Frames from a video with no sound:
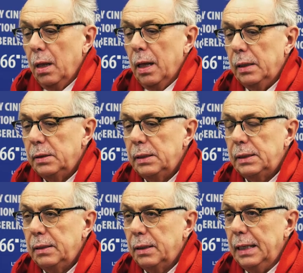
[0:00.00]
This
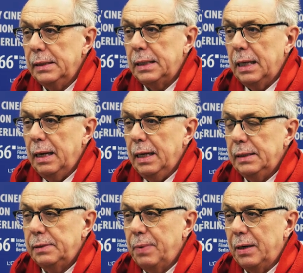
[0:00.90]
year is a
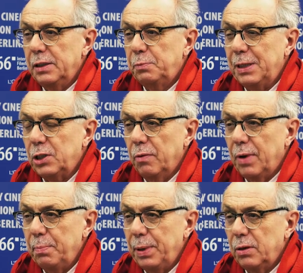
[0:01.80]
very special
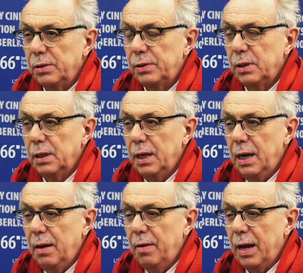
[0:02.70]
one because
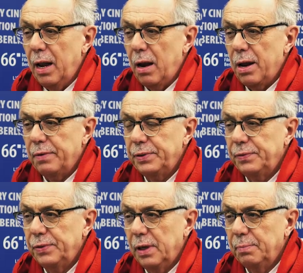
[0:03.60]
a lot of the
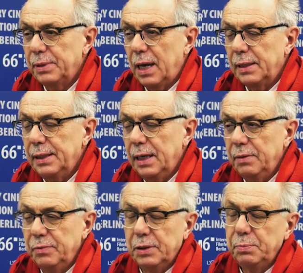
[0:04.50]
films are
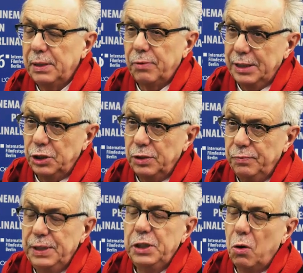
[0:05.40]
dealing with migration.
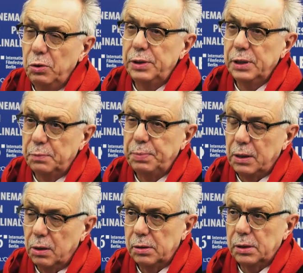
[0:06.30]
We know this
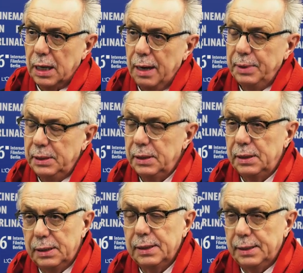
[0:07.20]
because, I mean, this
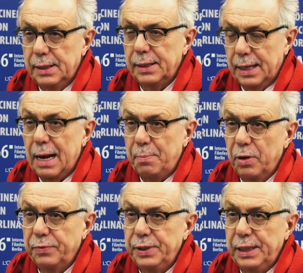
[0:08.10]
is since a couple
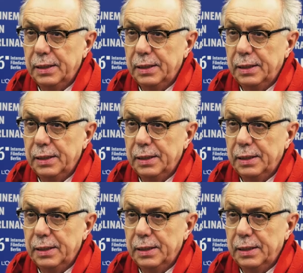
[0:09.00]
of